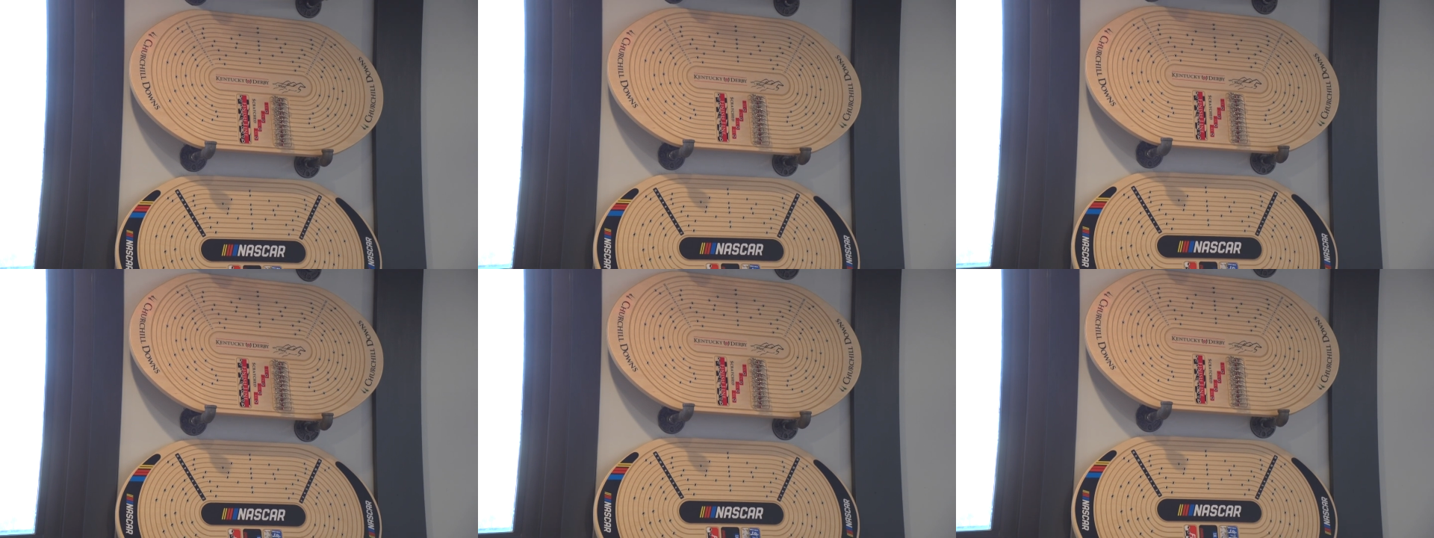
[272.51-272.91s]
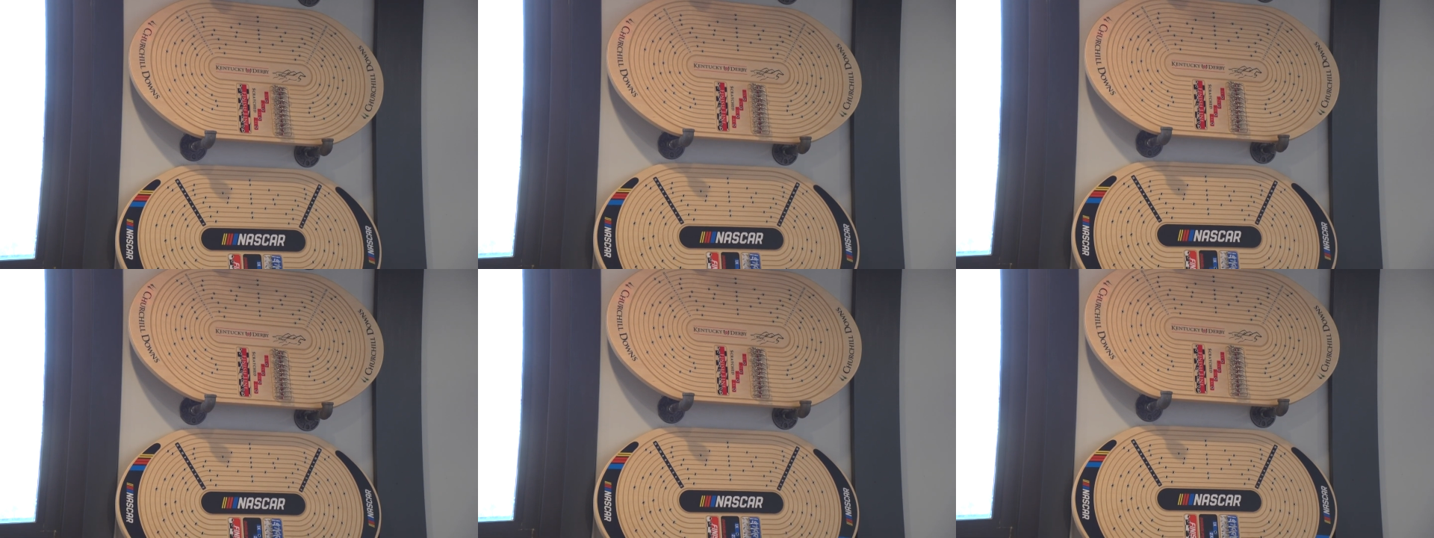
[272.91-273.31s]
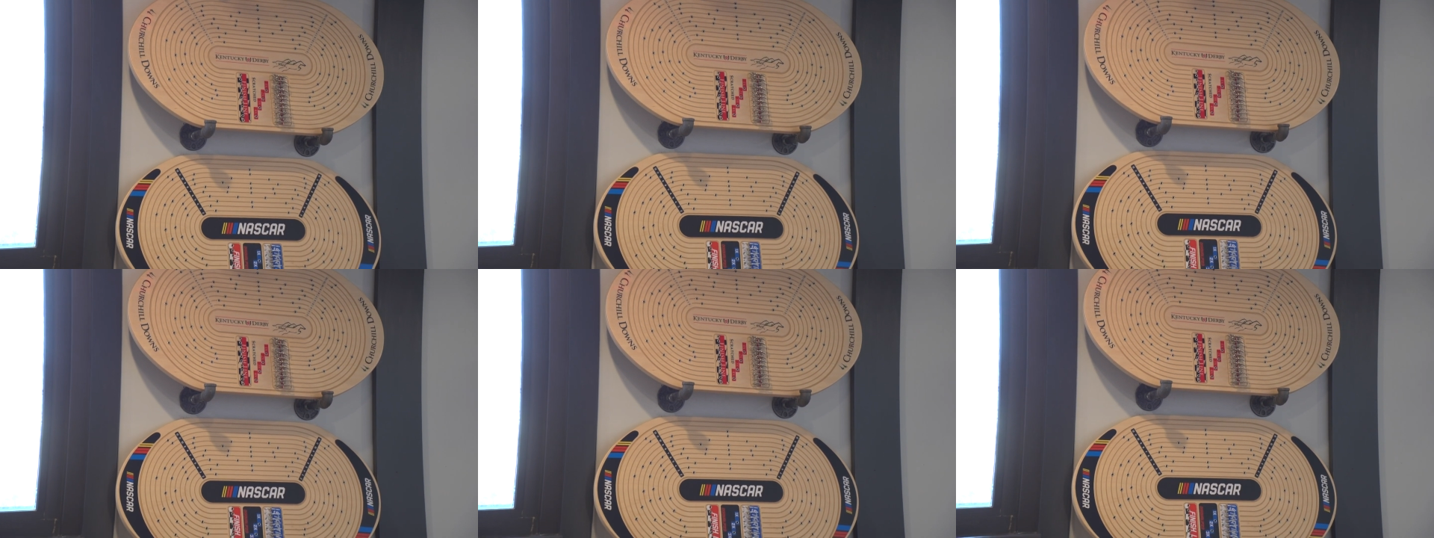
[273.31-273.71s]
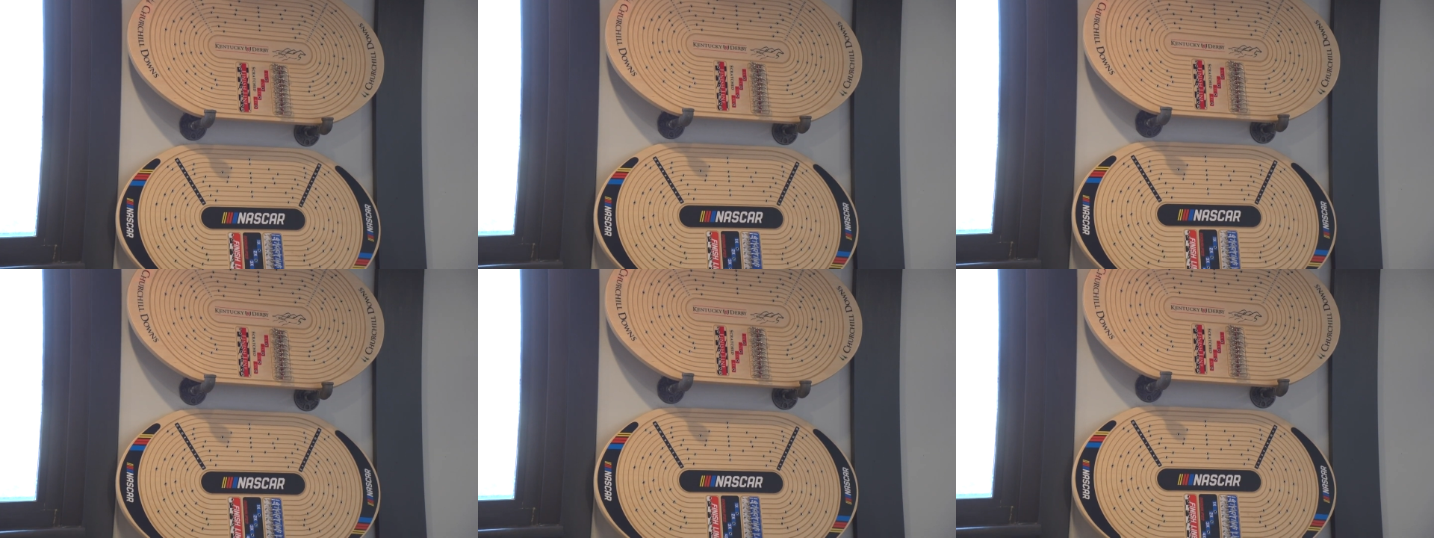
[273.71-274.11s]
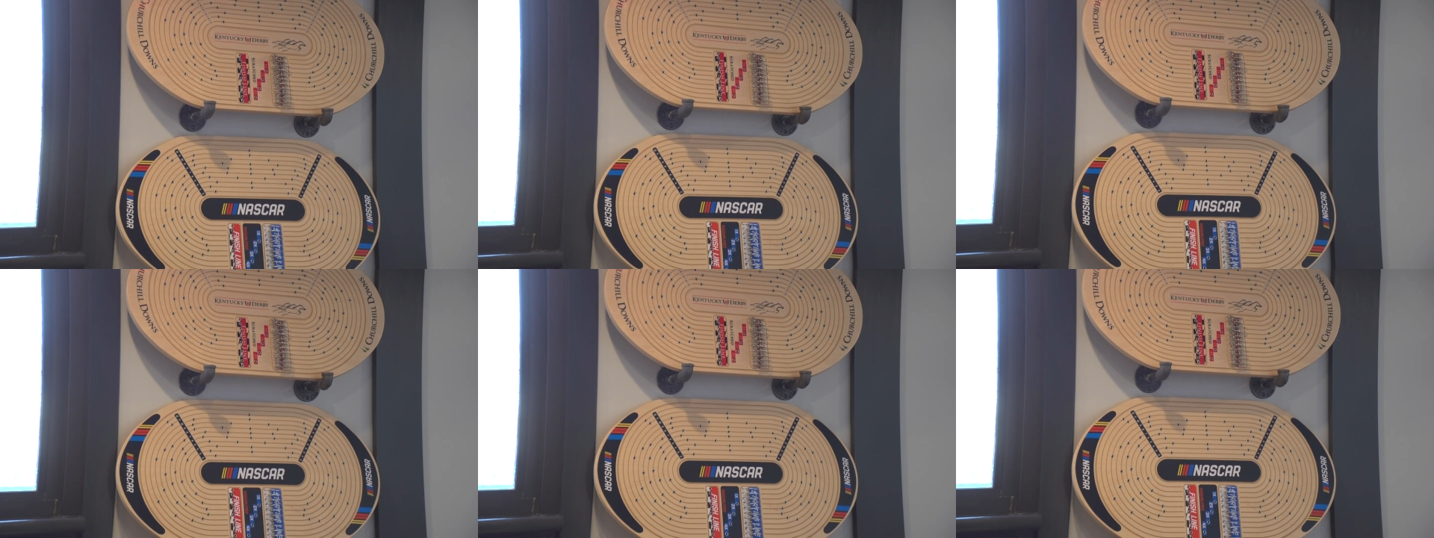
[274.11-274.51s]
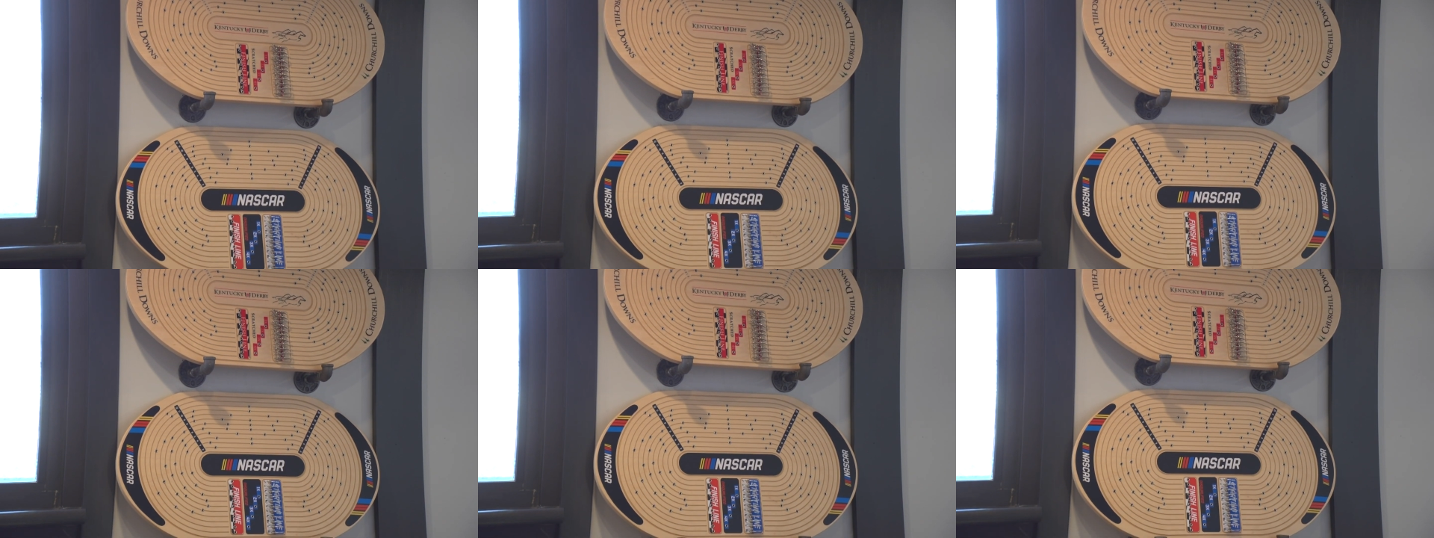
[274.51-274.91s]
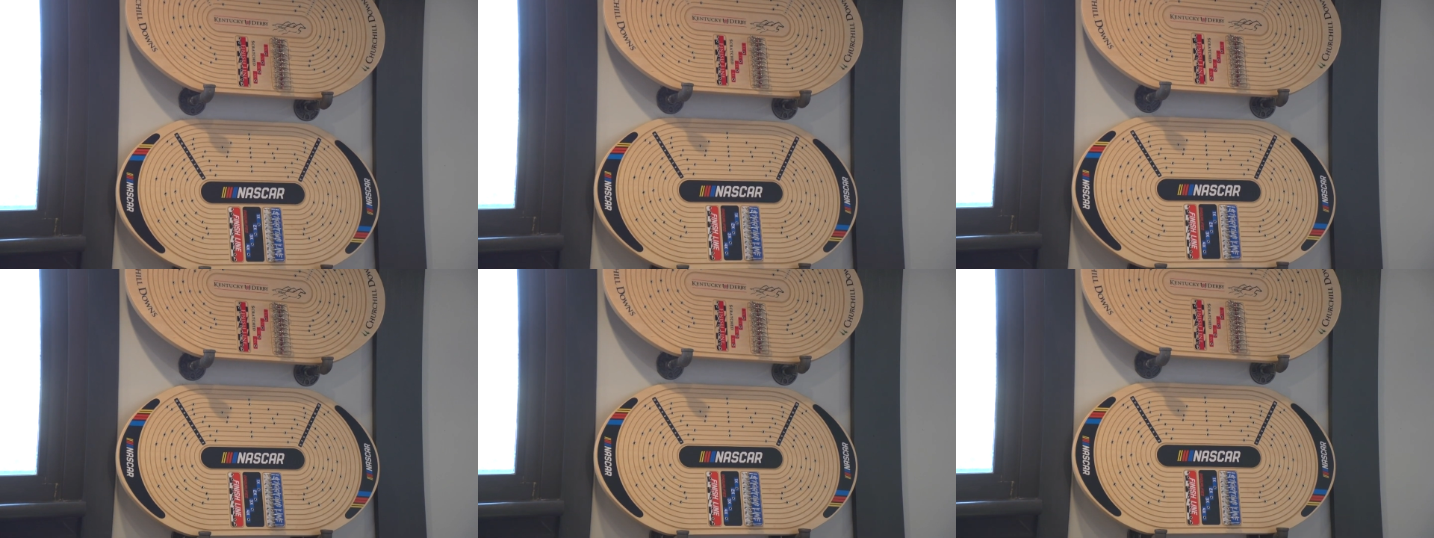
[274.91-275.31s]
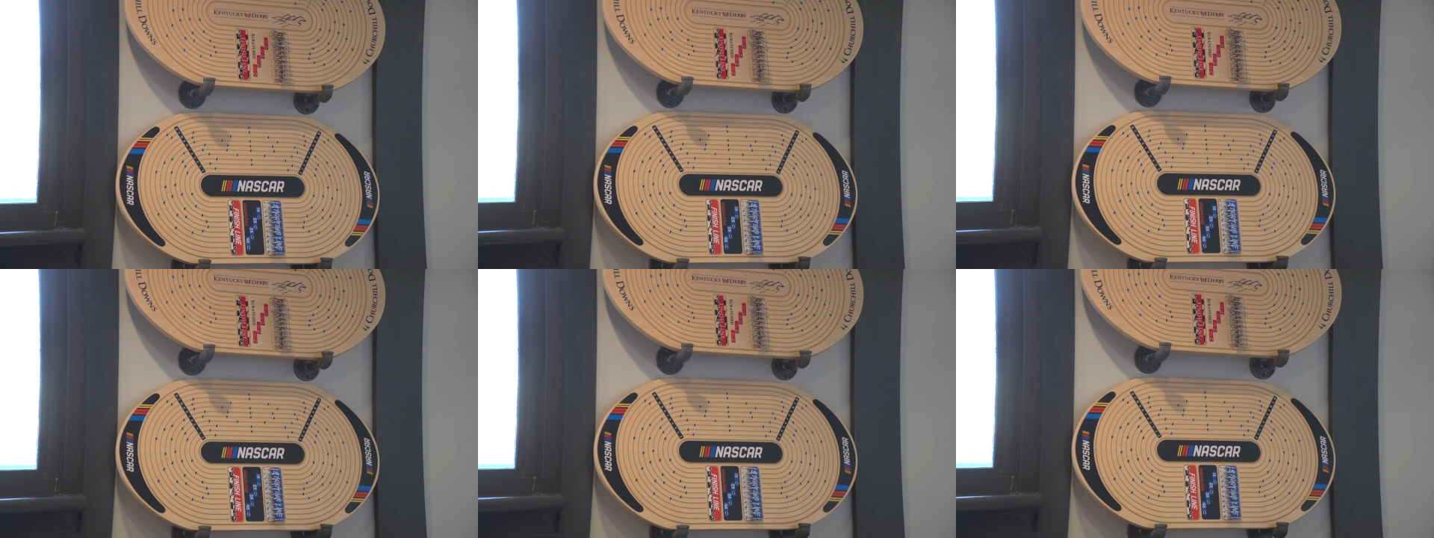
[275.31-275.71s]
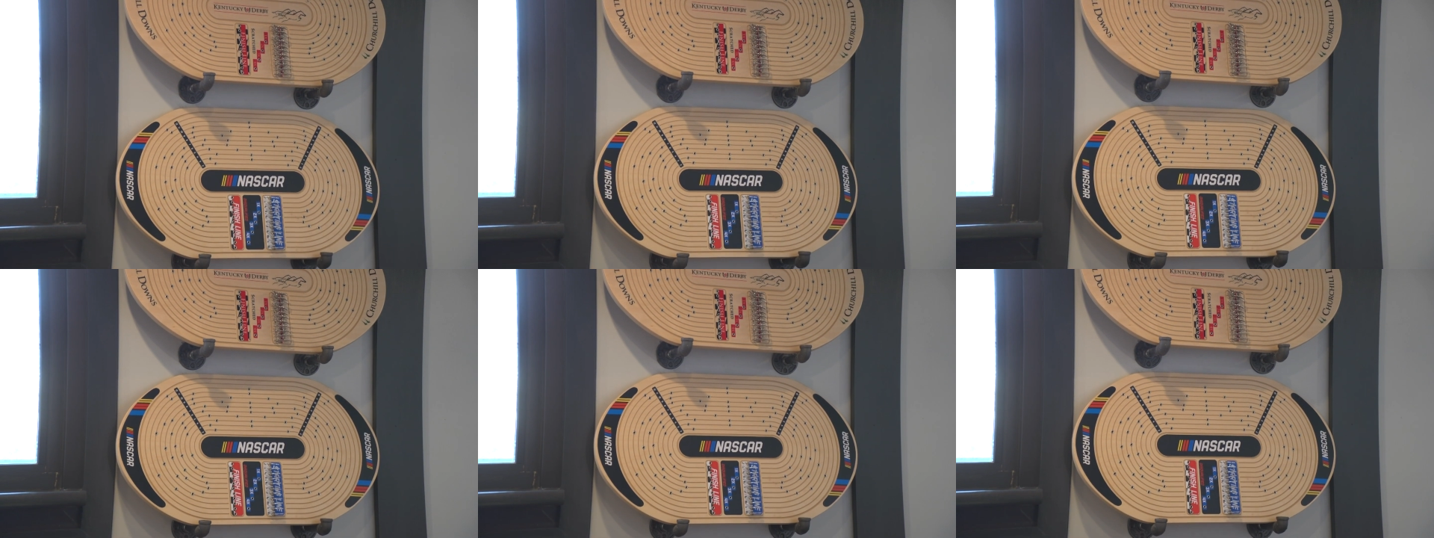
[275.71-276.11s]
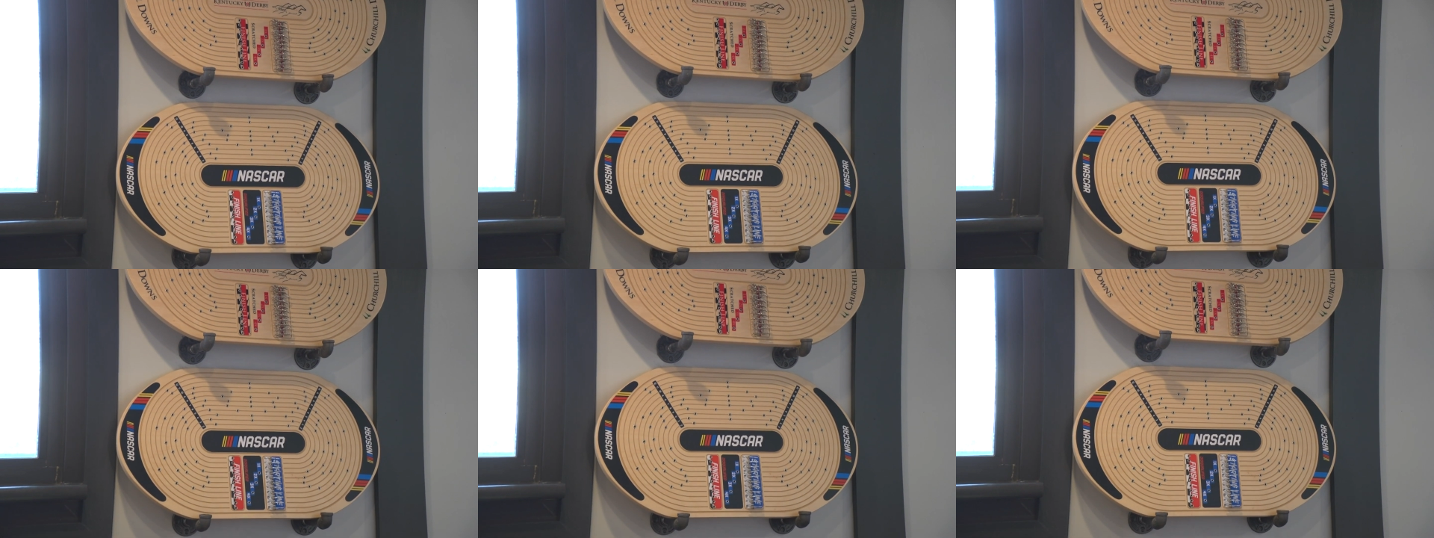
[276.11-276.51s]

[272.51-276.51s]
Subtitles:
[unreadable: no face in view]